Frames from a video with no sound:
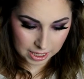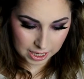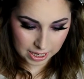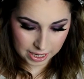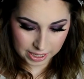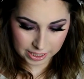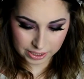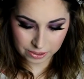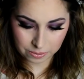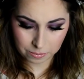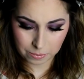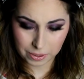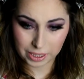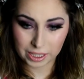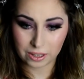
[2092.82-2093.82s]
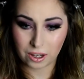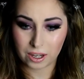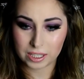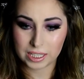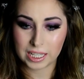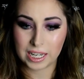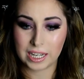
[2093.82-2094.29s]
And it's really
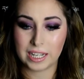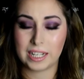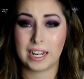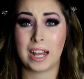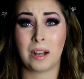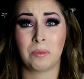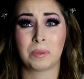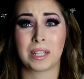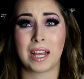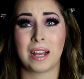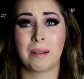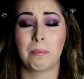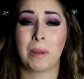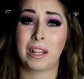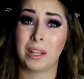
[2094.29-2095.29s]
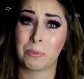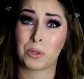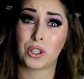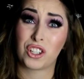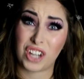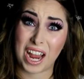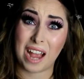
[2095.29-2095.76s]
glossy, and it helps that my lips
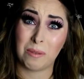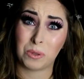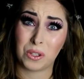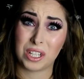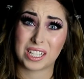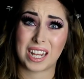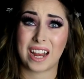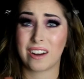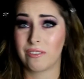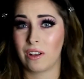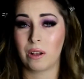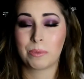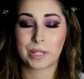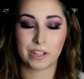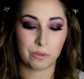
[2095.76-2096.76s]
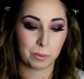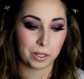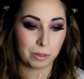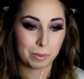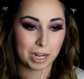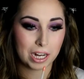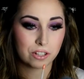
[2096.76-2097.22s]
are chapped, so this kind of helps give them a
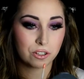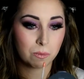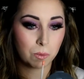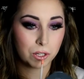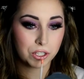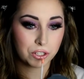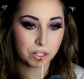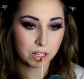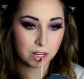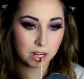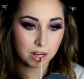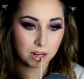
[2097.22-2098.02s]
little bit extra moisture.